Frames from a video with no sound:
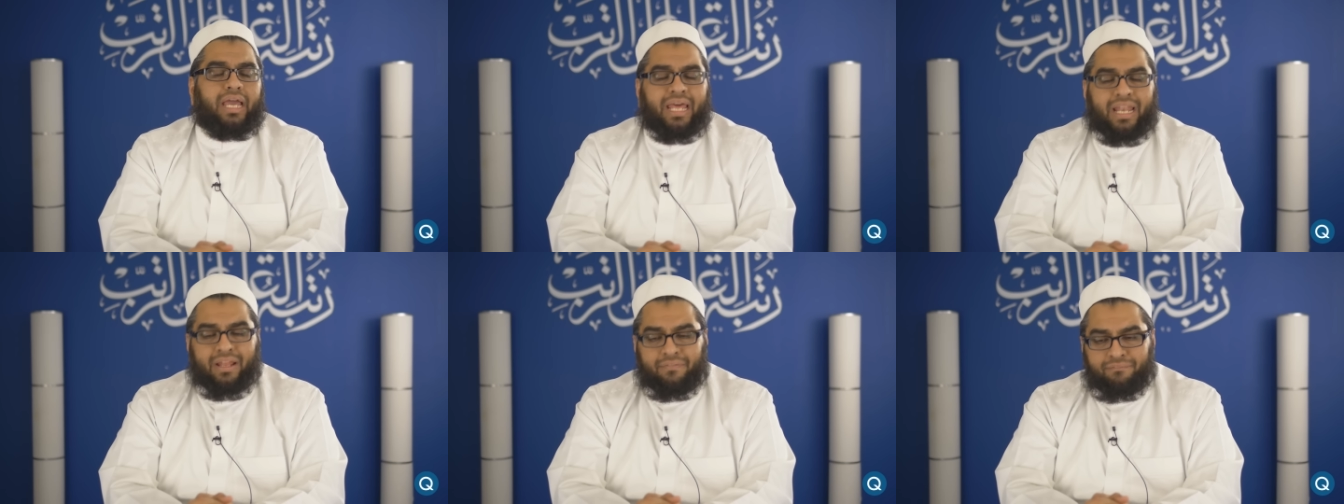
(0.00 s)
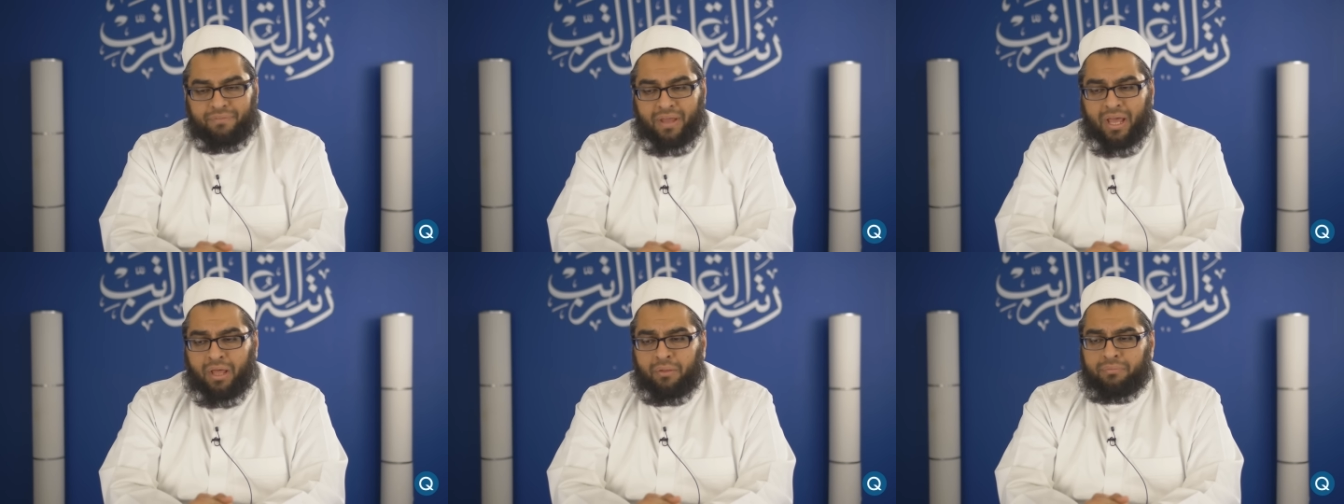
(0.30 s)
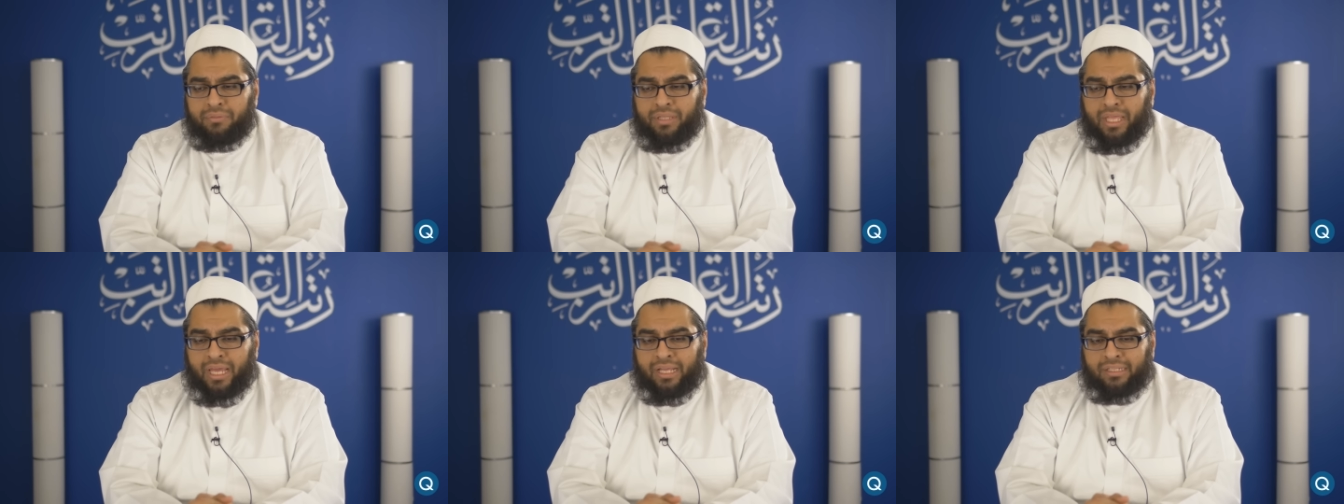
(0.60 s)
and I
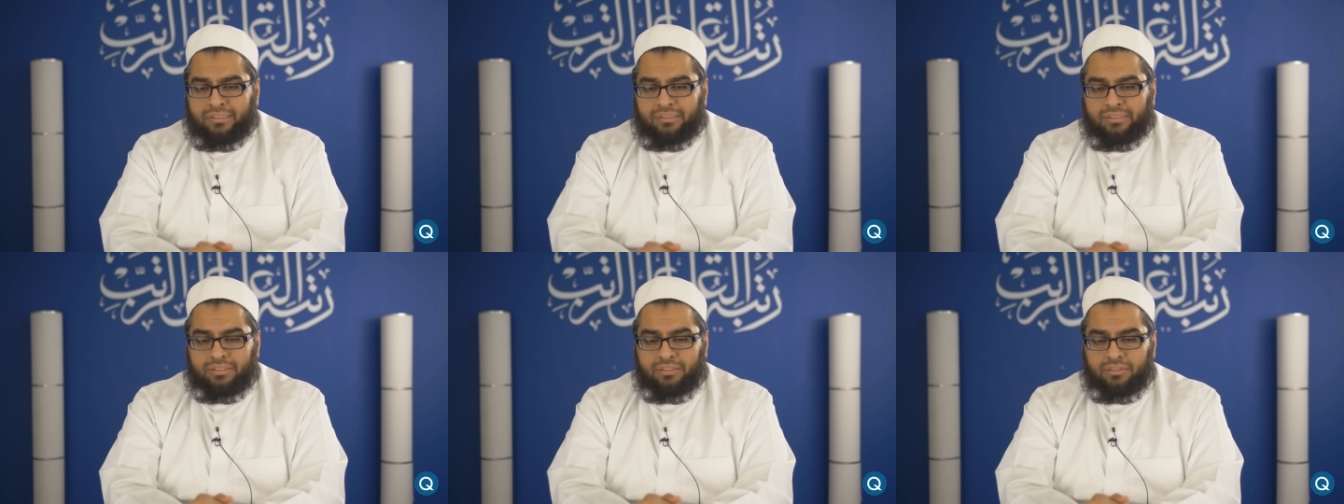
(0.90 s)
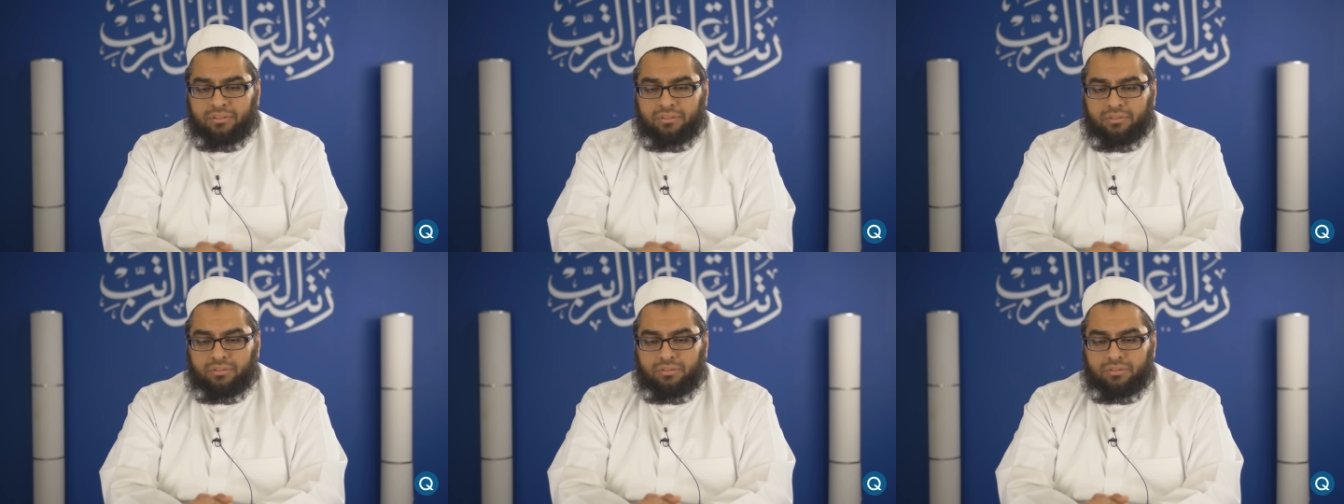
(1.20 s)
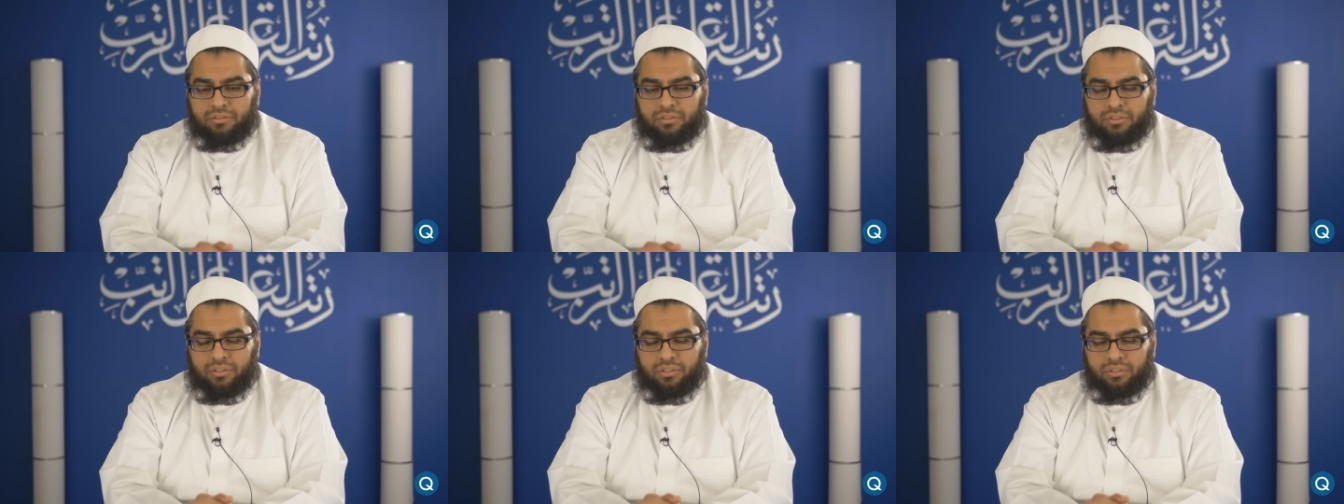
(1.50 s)
found that
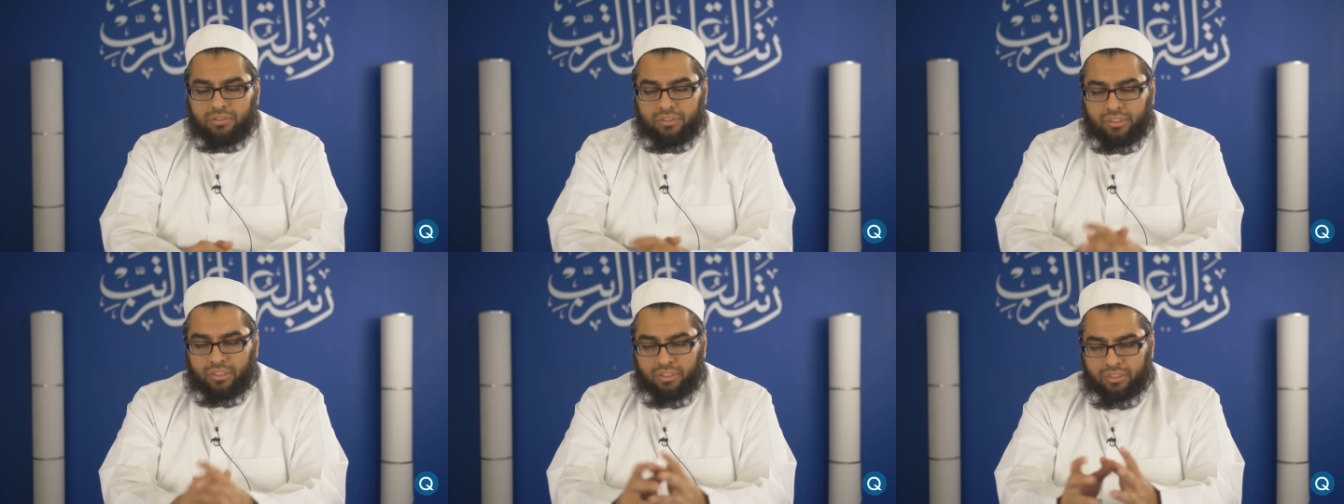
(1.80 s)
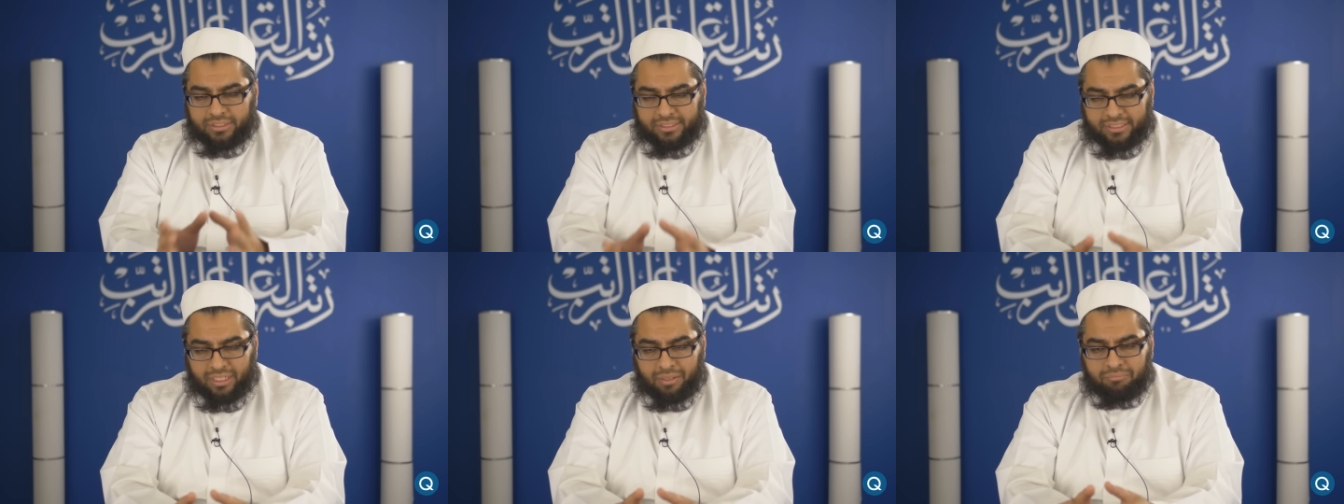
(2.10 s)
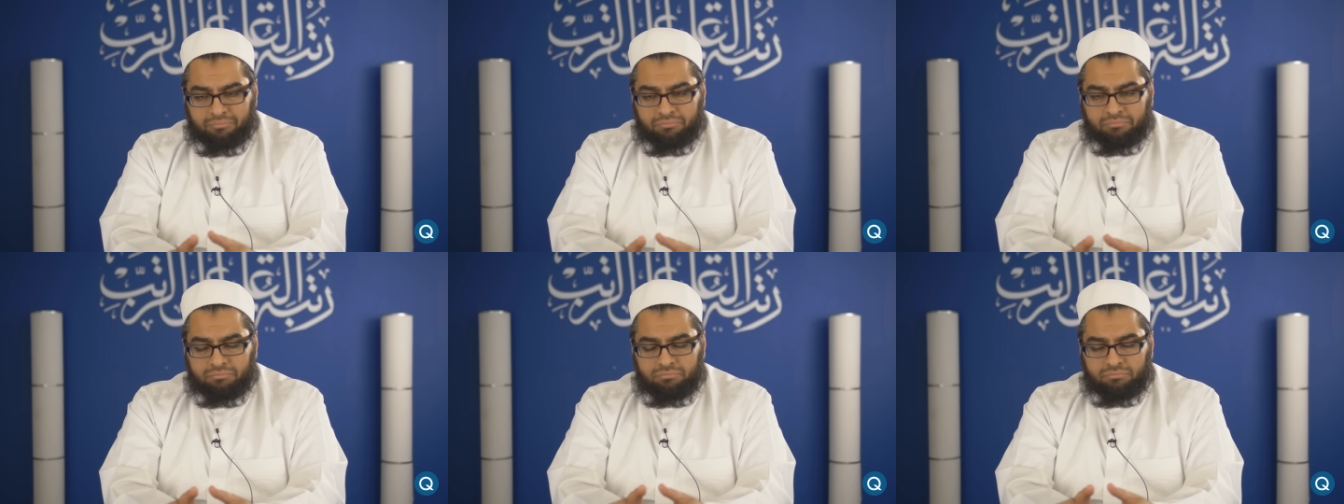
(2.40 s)
there are
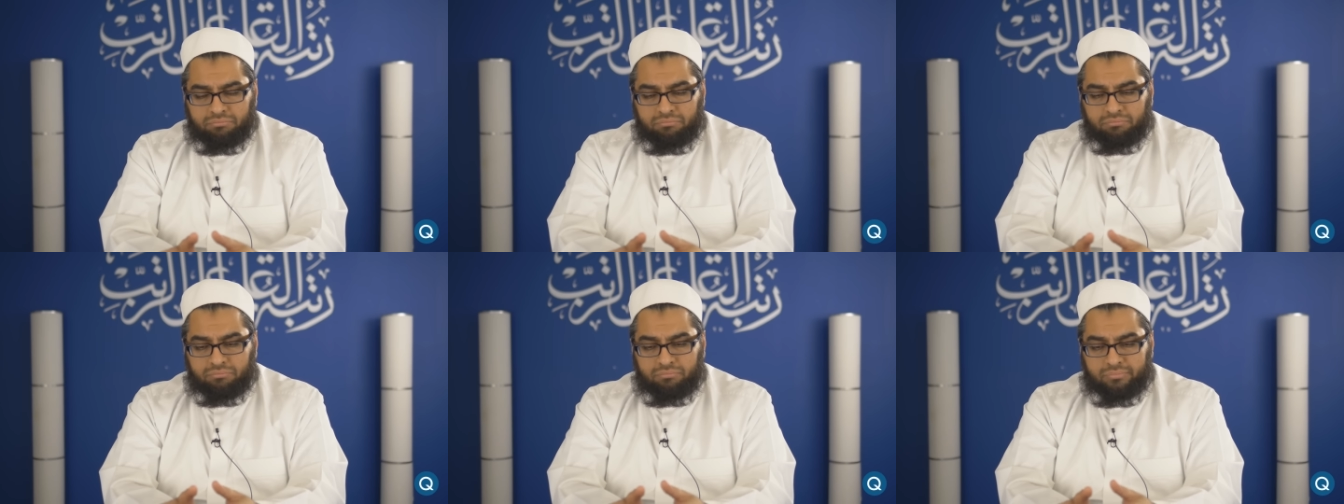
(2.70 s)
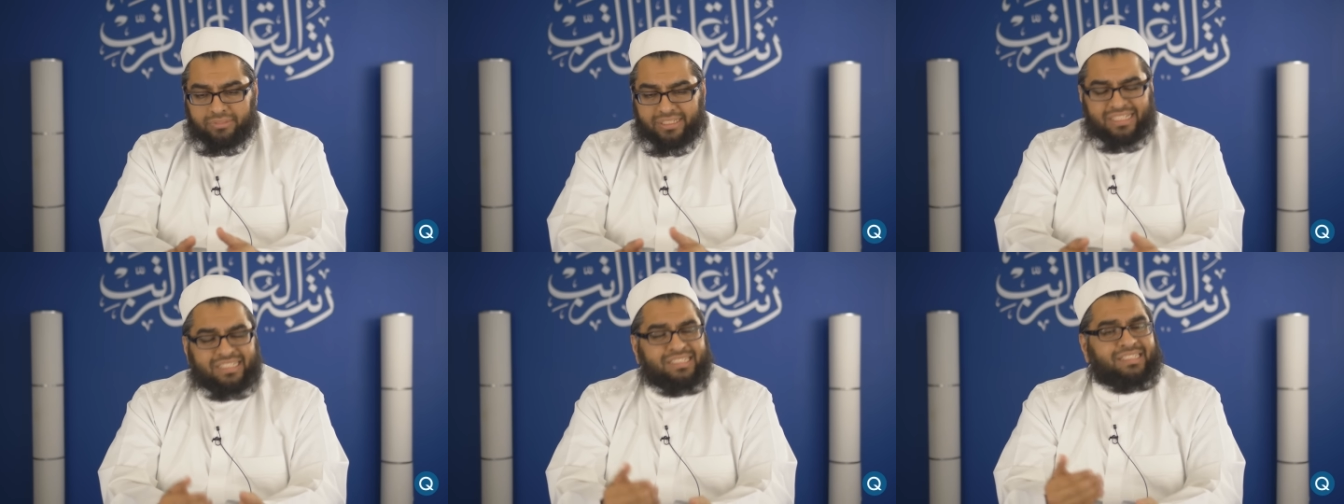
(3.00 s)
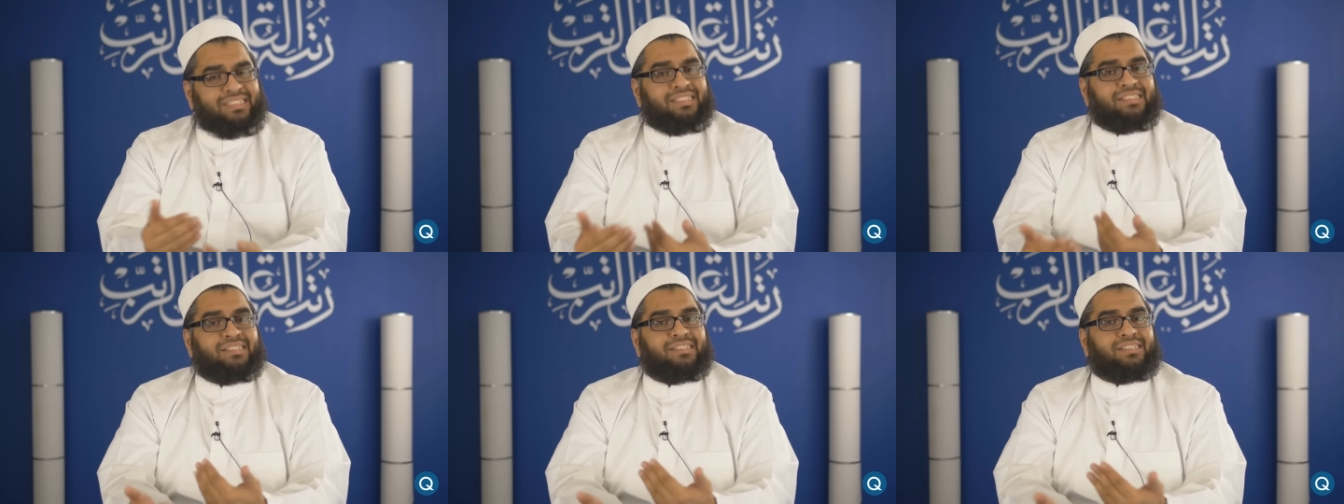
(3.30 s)
some
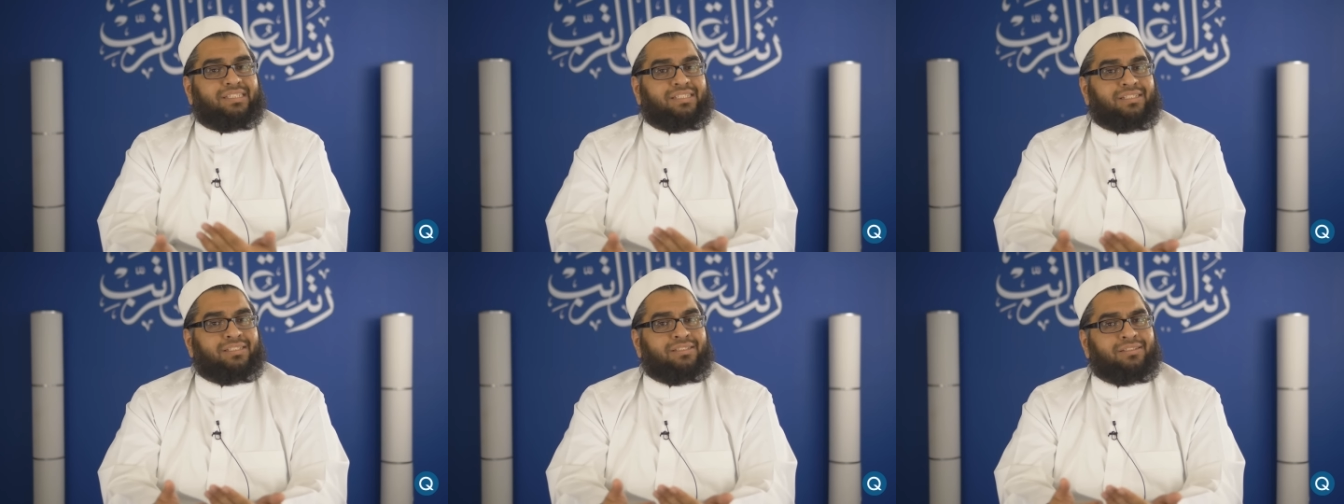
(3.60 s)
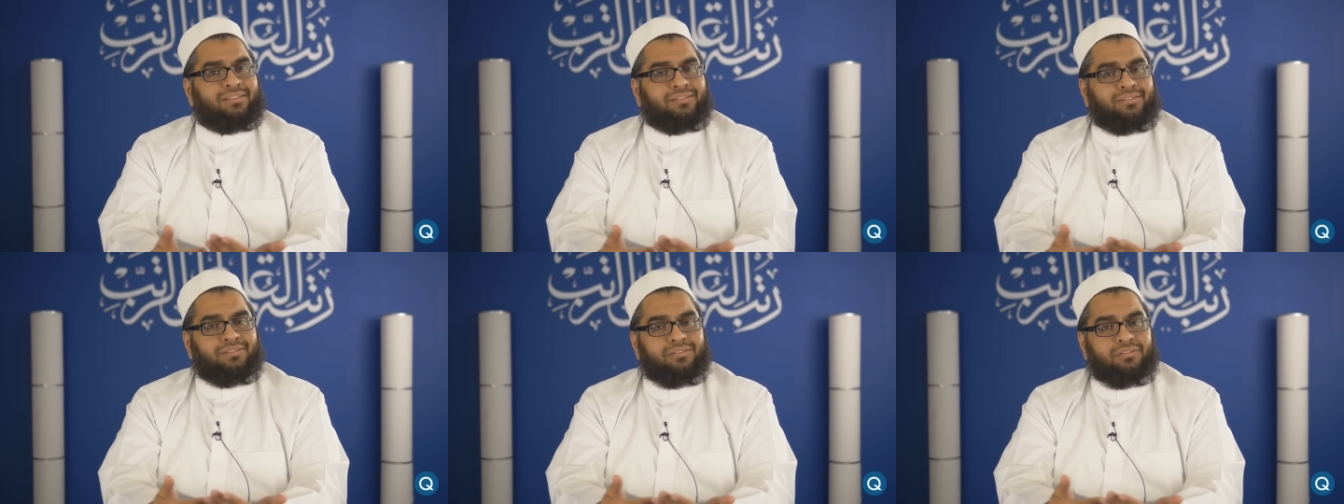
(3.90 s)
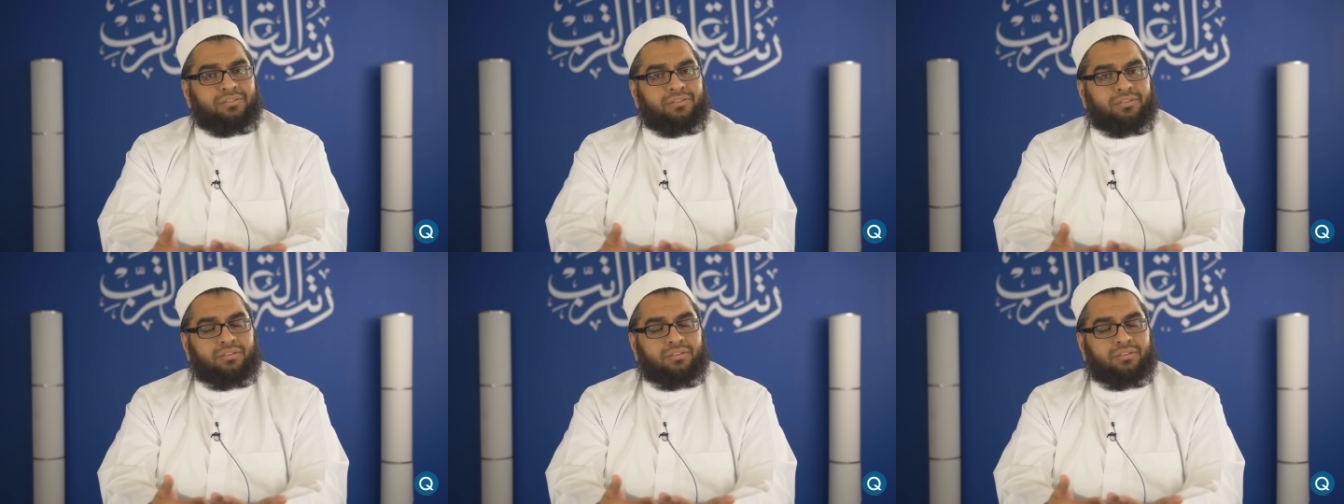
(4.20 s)
instances,